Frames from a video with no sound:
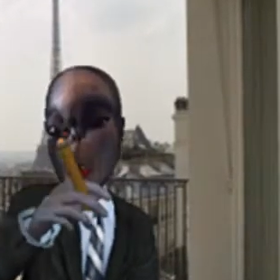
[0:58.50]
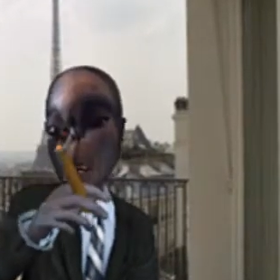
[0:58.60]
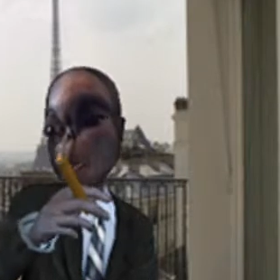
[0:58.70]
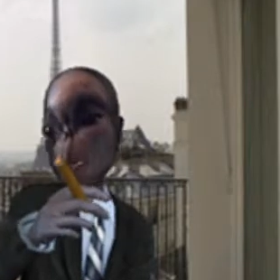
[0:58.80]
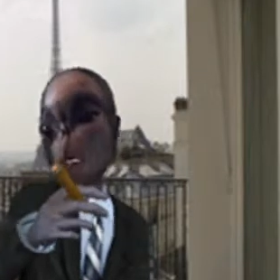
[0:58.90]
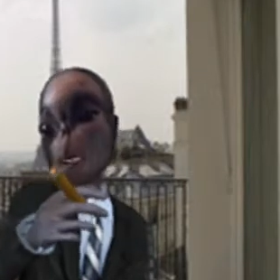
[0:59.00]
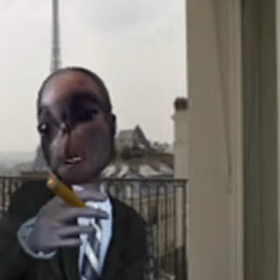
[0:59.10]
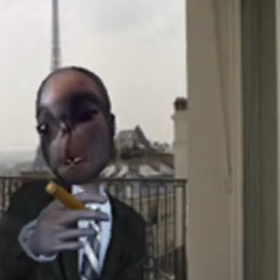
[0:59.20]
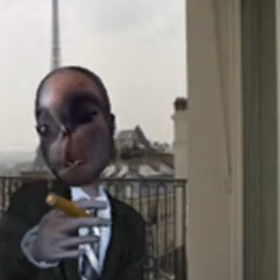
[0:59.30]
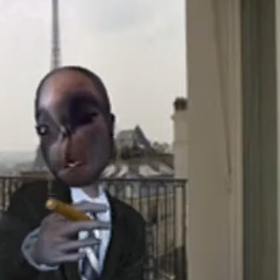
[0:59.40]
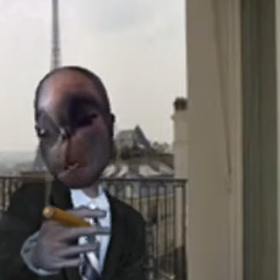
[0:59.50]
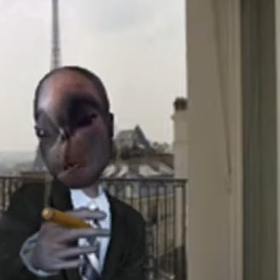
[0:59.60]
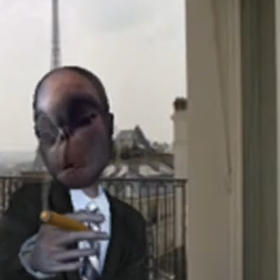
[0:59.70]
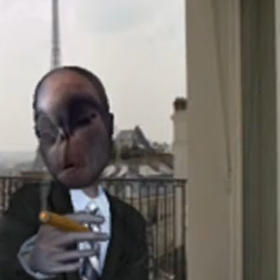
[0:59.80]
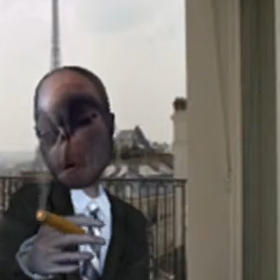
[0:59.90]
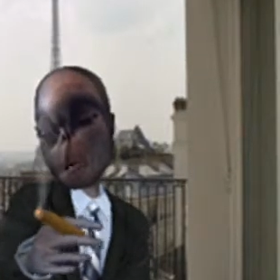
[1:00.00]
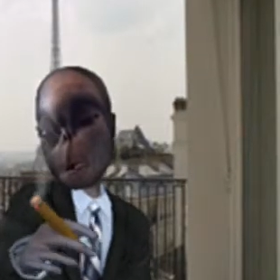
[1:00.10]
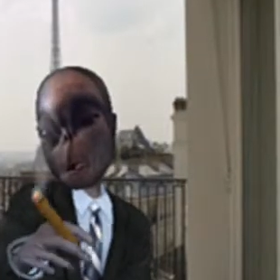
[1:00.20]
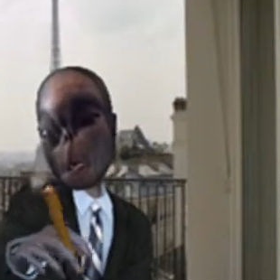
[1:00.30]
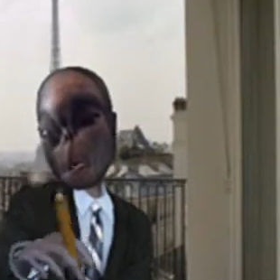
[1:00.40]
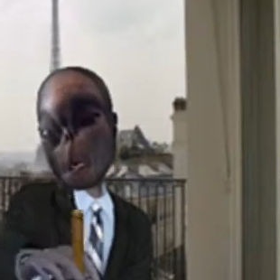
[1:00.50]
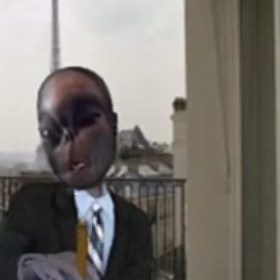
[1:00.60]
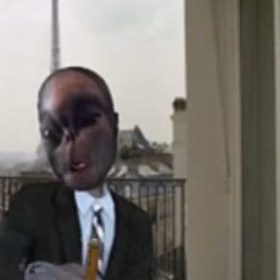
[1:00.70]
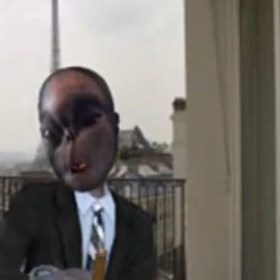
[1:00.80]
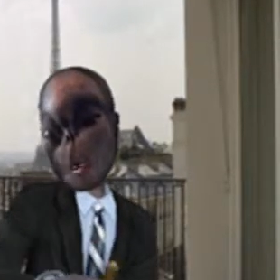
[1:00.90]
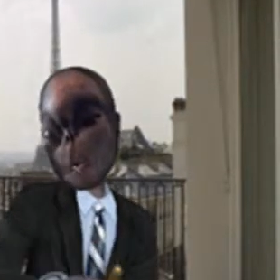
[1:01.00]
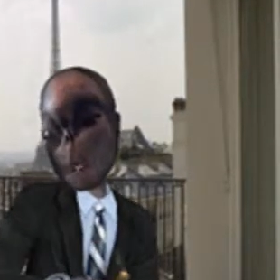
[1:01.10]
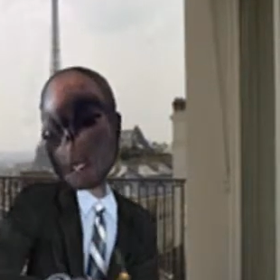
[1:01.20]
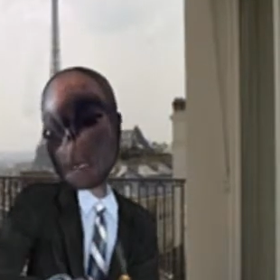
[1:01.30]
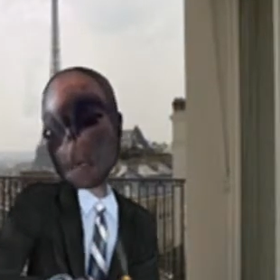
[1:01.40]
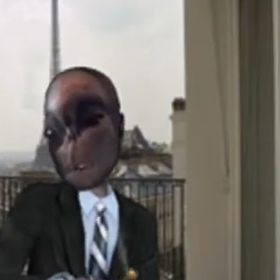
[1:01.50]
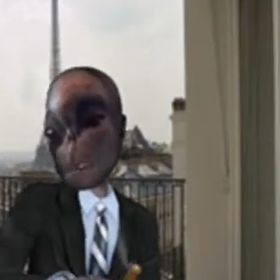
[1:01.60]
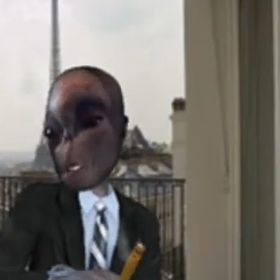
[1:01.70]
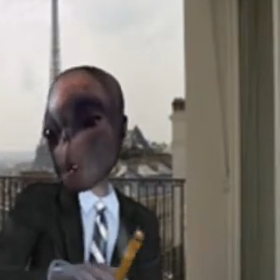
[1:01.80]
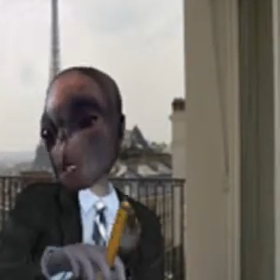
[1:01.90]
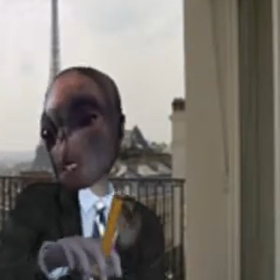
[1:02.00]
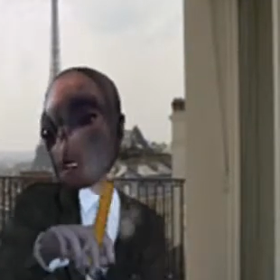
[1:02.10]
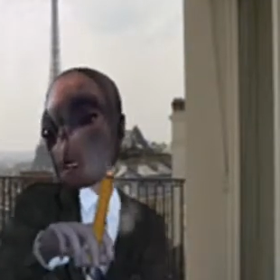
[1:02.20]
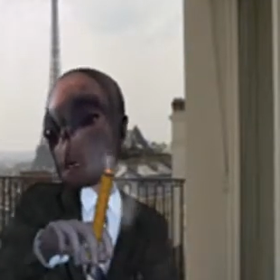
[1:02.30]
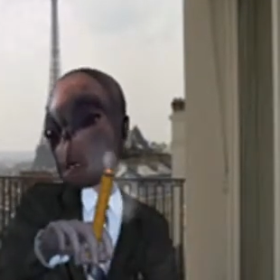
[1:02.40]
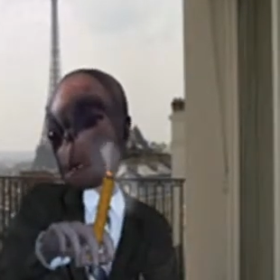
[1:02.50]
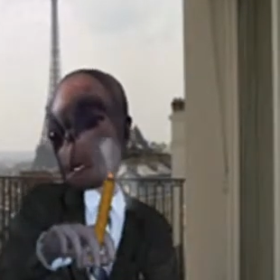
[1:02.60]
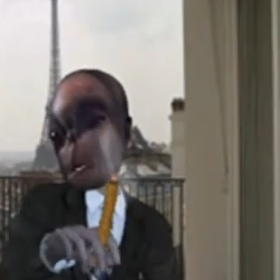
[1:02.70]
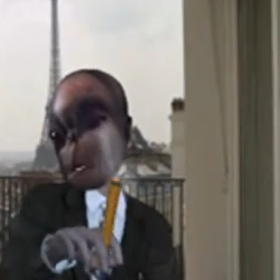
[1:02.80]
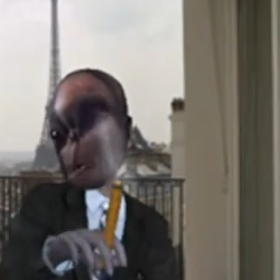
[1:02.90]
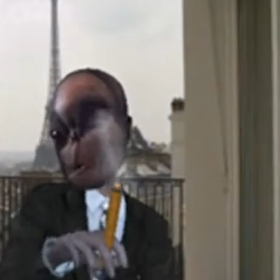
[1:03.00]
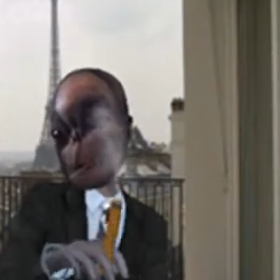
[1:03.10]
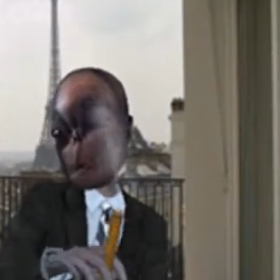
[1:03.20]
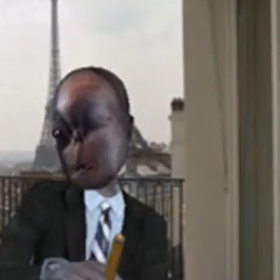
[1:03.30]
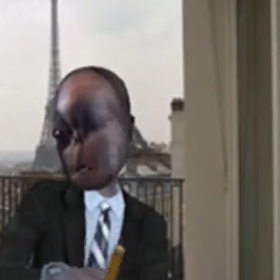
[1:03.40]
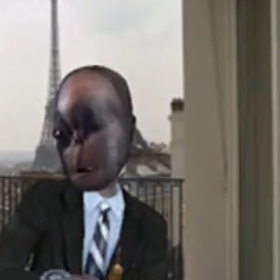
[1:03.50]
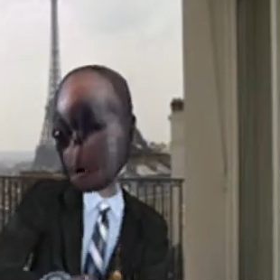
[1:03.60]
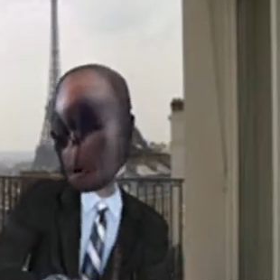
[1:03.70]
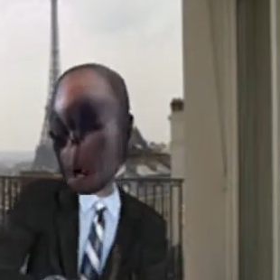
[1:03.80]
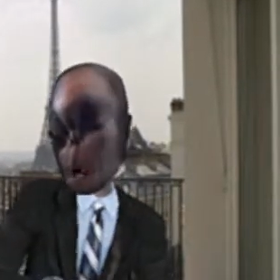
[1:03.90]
thought he'd be taller," and uh, or less like a caveman? And